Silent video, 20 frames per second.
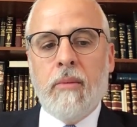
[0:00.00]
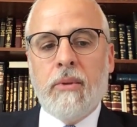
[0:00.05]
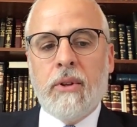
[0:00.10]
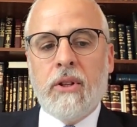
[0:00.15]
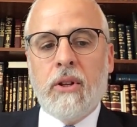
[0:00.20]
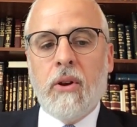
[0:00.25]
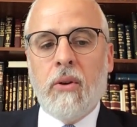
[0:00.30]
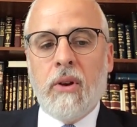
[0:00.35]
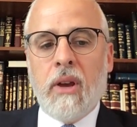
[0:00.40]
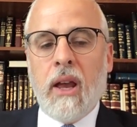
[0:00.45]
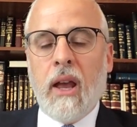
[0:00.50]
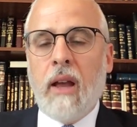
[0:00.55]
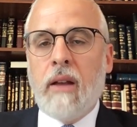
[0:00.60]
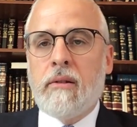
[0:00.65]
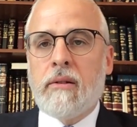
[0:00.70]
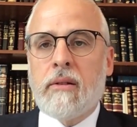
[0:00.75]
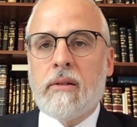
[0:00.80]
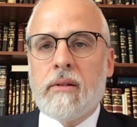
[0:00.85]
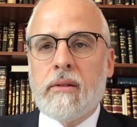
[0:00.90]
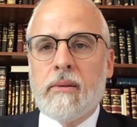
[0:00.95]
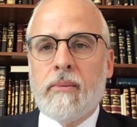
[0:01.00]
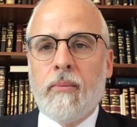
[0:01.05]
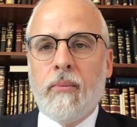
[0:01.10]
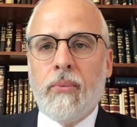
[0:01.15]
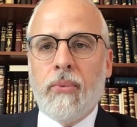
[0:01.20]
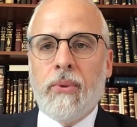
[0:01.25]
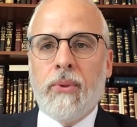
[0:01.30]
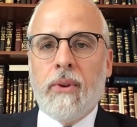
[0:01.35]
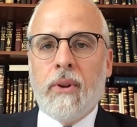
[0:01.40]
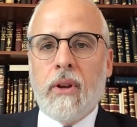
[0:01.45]
But you know, Kates
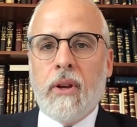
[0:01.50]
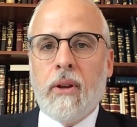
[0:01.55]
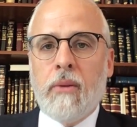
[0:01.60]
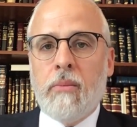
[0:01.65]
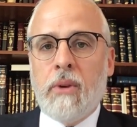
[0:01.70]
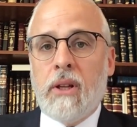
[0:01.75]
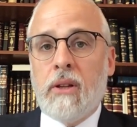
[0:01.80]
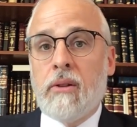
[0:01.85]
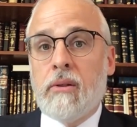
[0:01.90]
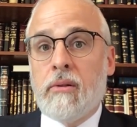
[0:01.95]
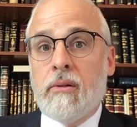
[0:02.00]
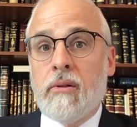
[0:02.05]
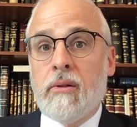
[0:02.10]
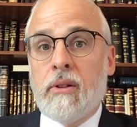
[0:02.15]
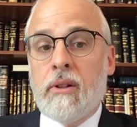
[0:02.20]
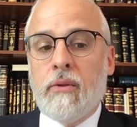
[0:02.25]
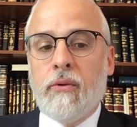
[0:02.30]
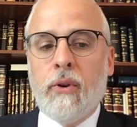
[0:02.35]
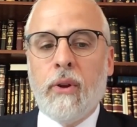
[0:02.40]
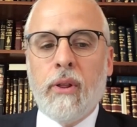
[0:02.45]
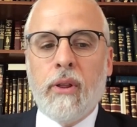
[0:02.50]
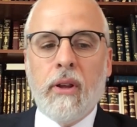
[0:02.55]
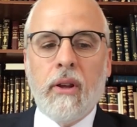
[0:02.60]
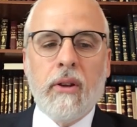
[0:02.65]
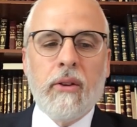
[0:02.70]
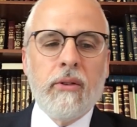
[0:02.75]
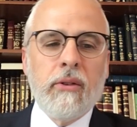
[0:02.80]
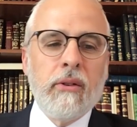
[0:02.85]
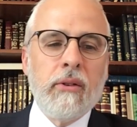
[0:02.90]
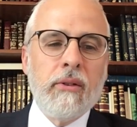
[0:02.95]
can mean different
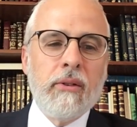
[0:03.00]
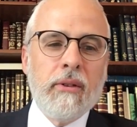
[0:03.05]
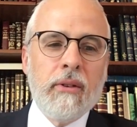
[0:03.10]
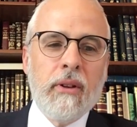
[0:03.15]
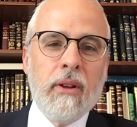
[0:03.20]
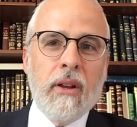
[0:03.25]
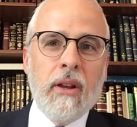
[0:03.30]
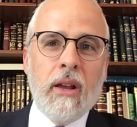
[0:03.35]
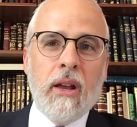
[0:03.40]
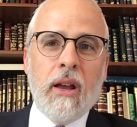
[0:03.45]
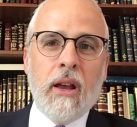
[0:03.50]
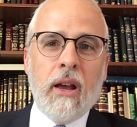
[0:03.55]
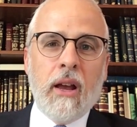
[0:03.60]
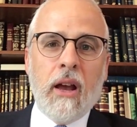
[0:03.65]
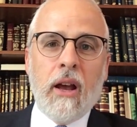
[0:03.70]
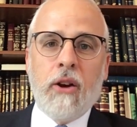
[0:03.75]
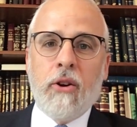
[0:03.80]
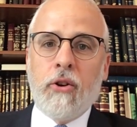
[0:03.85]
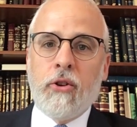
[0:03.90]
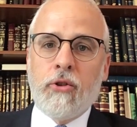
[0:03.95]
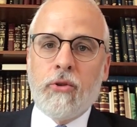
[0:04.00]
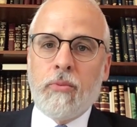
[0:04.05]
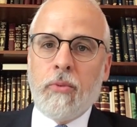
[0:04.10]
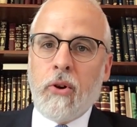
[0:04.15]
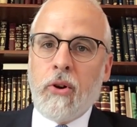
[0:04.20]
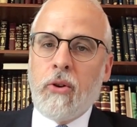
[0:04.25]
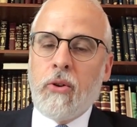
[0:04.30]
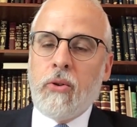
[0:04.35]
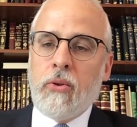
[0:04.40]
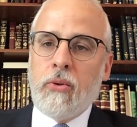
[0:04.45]
things. HaKadosh
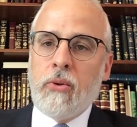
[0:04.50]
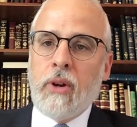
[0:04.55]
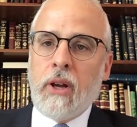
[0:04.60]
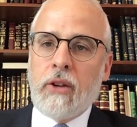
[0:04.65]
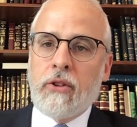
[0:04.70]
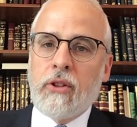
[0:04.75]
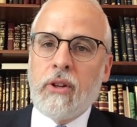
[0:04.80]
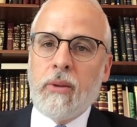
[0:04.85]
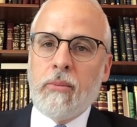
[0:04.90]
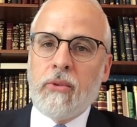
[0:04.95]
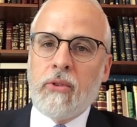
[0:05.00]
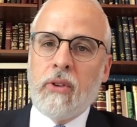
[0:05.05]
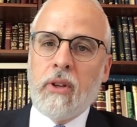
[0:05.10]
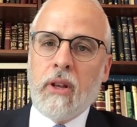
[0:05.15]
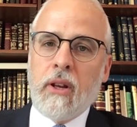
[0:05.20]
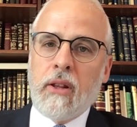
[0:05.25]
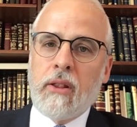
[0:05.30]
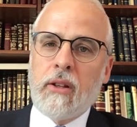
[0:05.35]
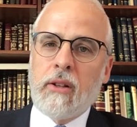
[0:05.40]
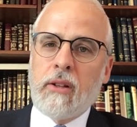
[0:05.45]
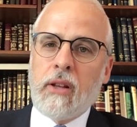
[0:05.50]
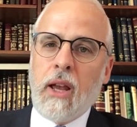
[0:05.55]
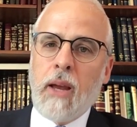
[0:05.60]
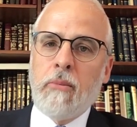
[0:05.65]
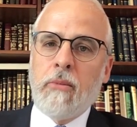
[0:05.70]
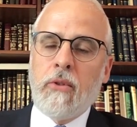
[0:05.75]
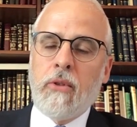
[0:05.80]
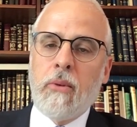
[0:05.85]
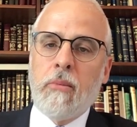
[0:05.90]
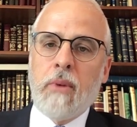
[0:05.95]
Baruch Hu, Hashem said at the
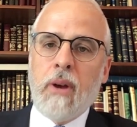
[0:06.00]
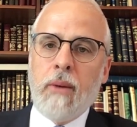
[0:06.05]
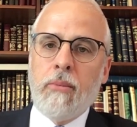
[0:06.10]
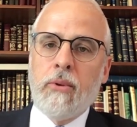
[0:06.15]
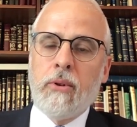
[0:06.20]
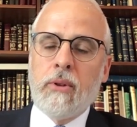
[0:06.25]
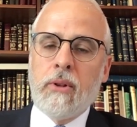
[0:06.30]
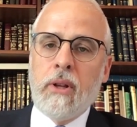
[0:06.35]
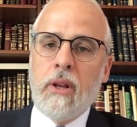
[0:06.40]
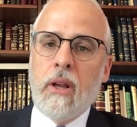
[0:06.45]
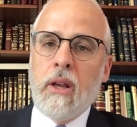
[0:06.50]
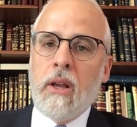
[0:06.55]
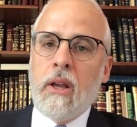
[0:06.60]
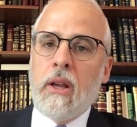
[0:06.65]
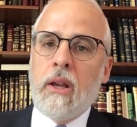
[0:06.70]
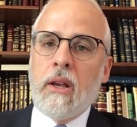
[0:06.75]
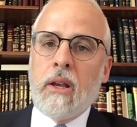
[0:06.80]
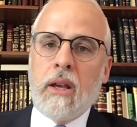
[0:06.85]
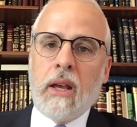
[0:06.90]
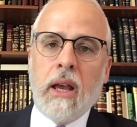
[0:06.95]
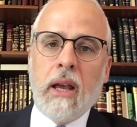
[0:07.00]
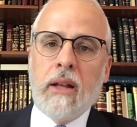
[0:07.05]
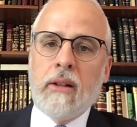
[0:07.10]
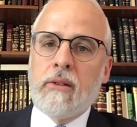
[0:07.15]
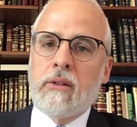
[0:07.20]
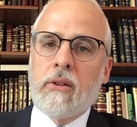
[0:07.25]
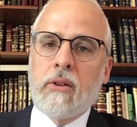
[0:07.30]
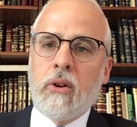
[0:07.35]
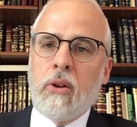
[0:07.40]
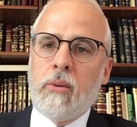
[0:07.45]
time of the Mabul,
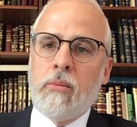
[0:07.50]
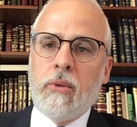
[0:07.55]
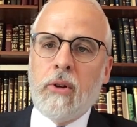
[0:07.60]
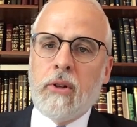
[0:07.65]
Kates kol